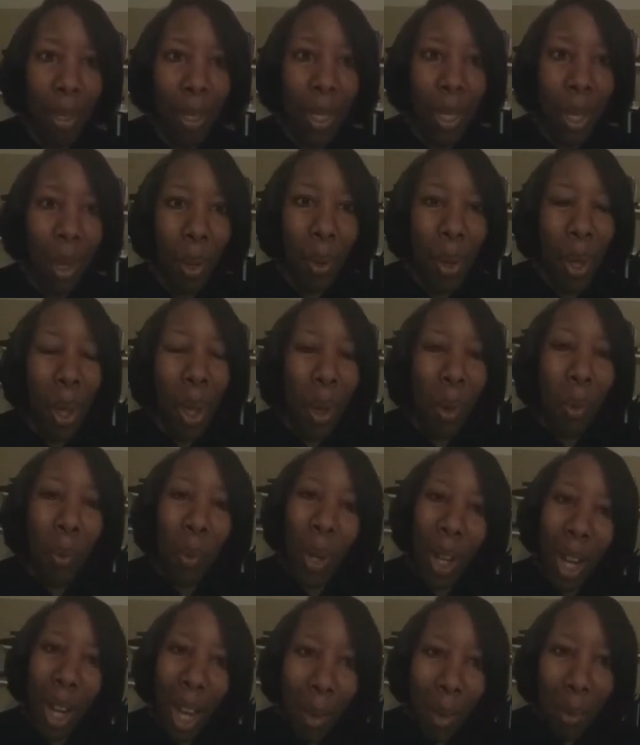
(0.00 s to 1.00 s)
And so,
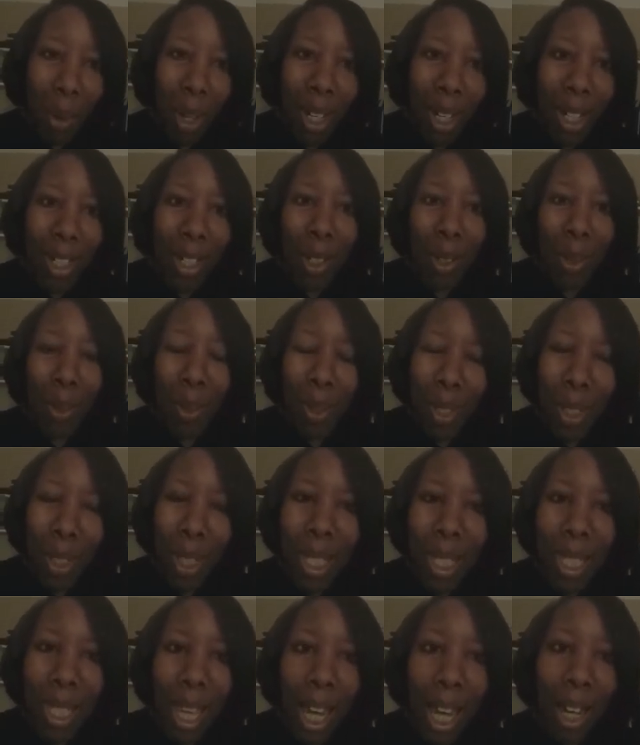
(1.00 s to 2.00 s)
what I want to do is
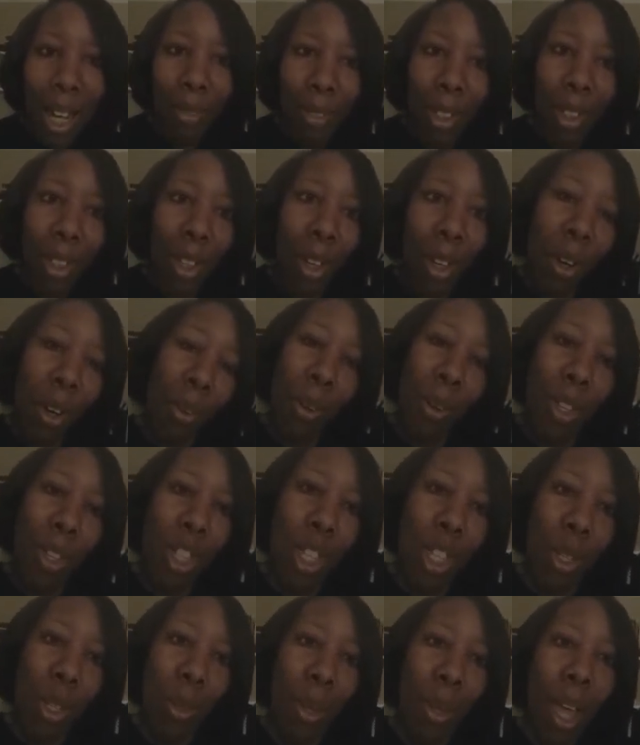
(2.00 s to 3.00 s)
just kind of
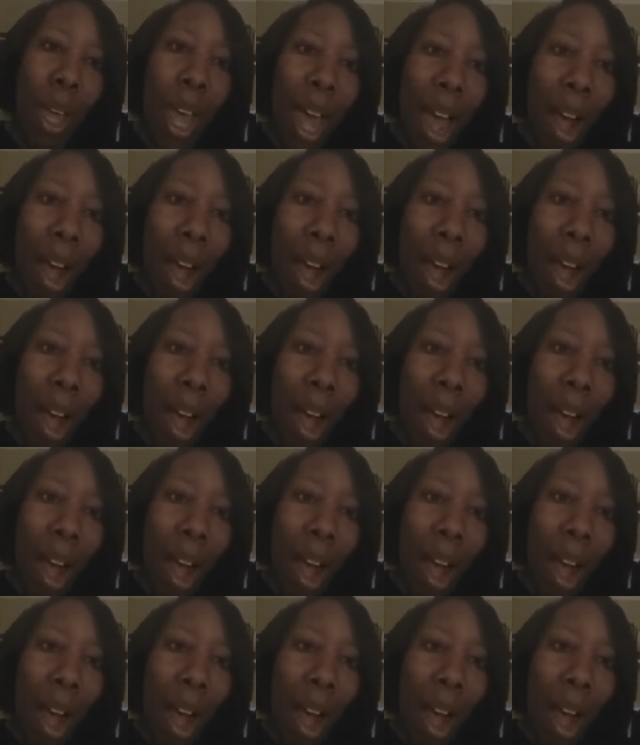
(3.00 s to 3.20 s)
encourage you.